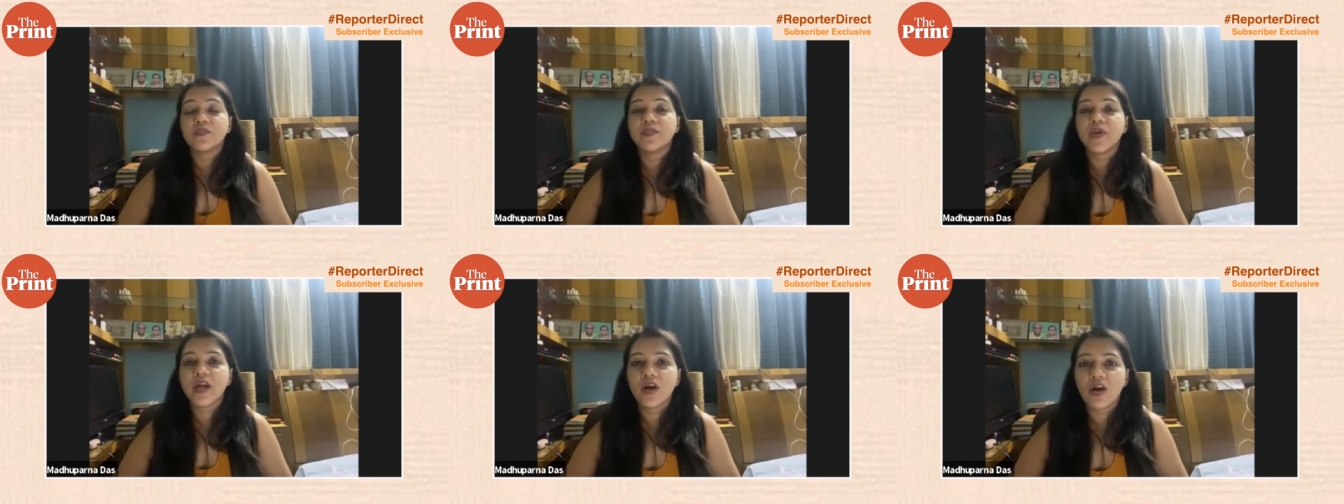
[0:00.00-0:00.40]

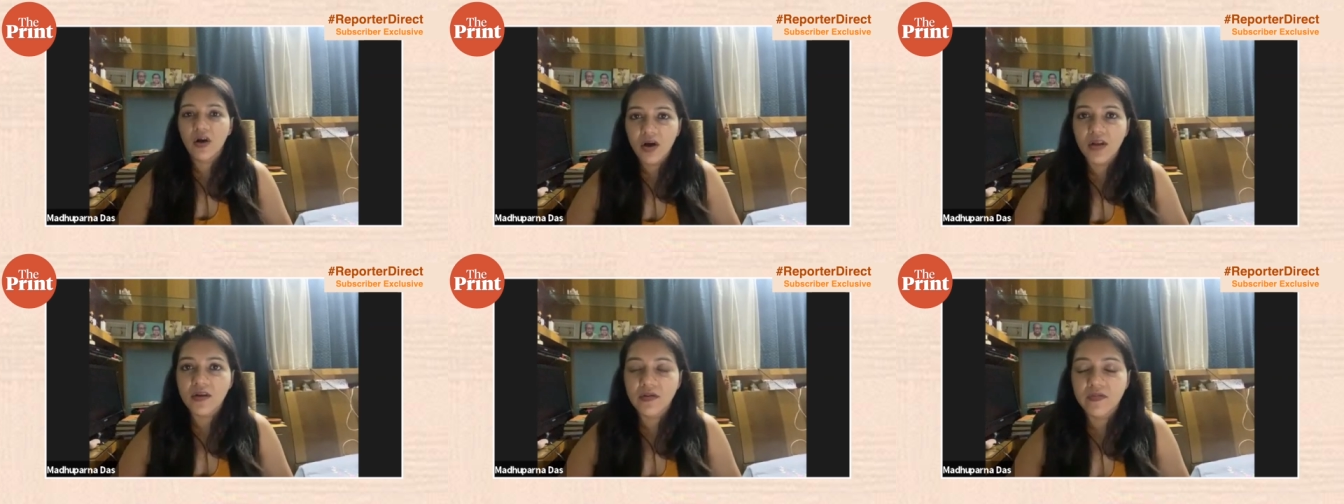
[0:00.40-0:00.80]

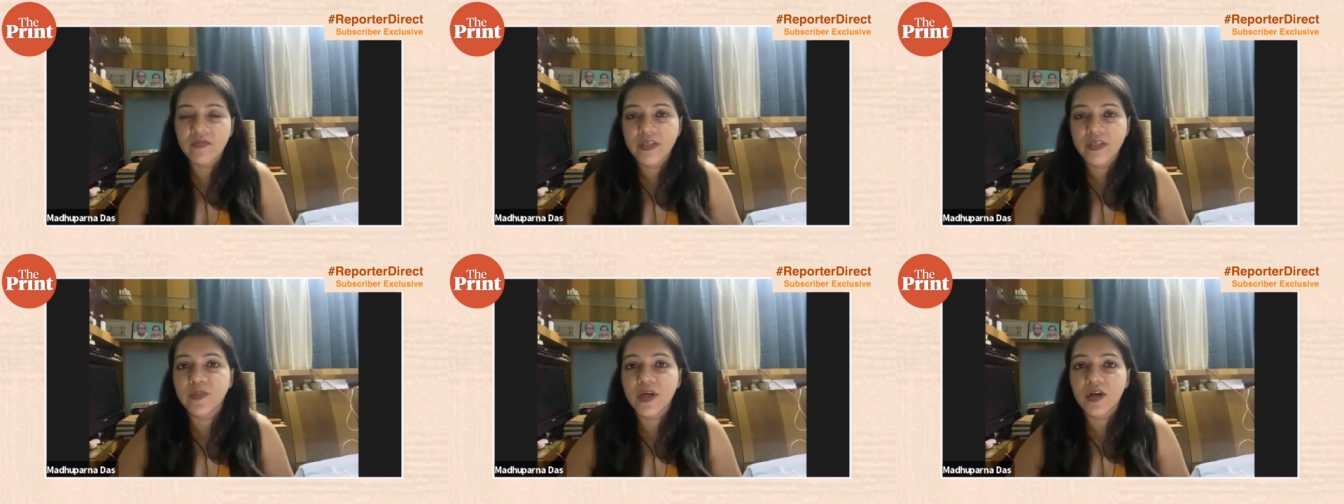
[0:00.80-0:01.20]
bengal
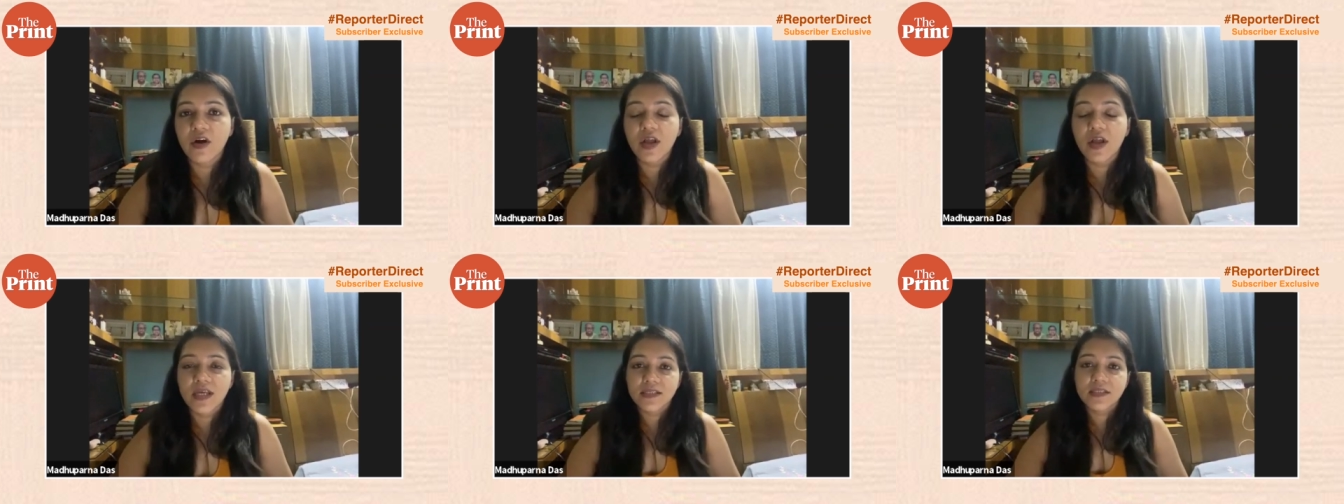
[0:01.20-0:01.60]
west
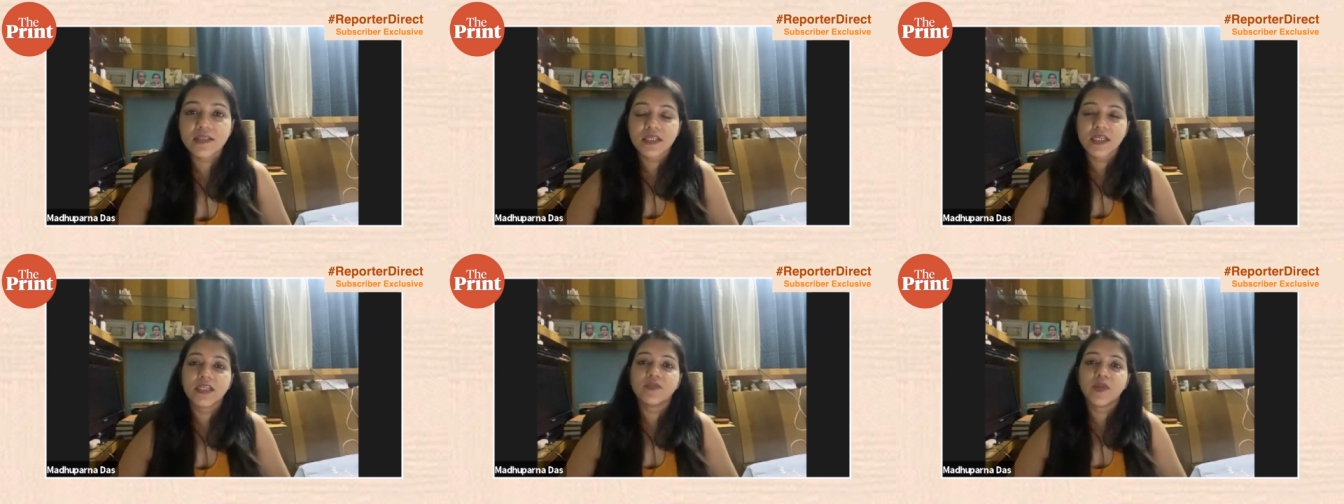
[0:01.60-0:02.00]
bengal as a
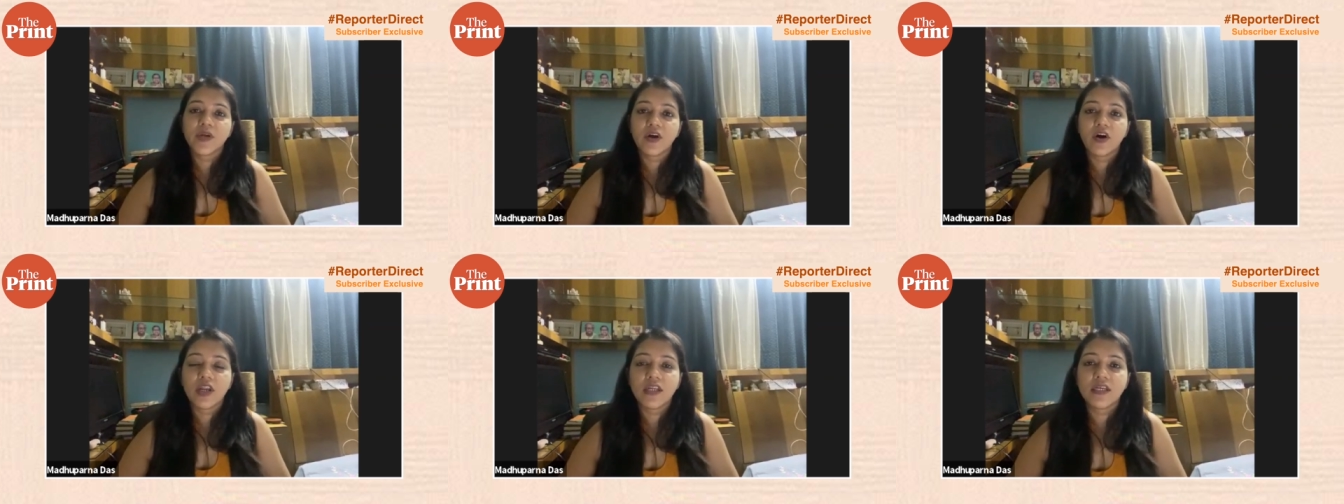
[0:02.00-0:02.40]
state
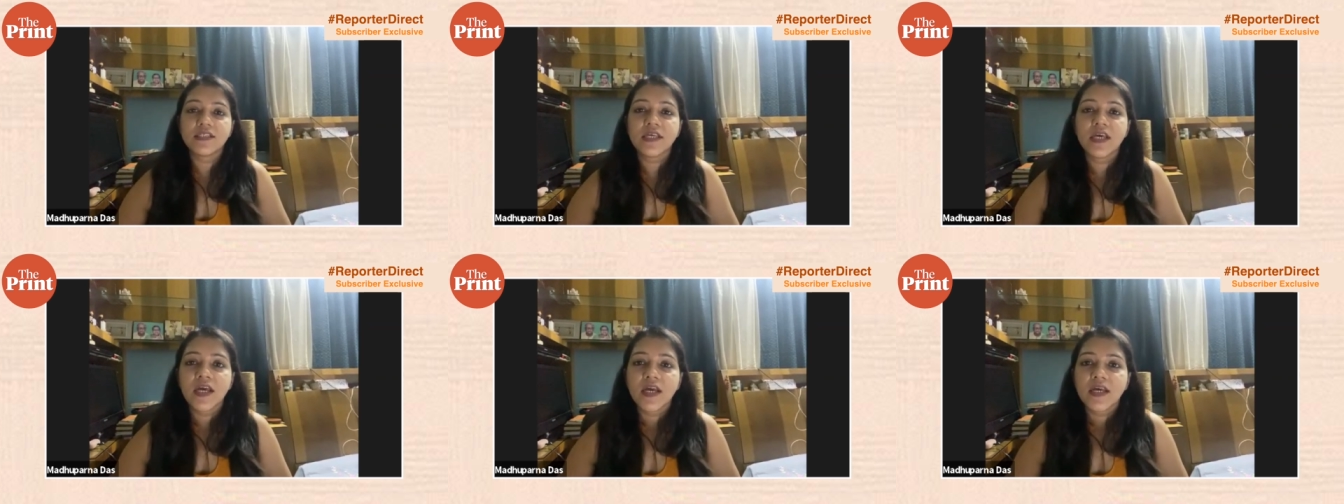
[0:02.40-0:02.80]
bengalis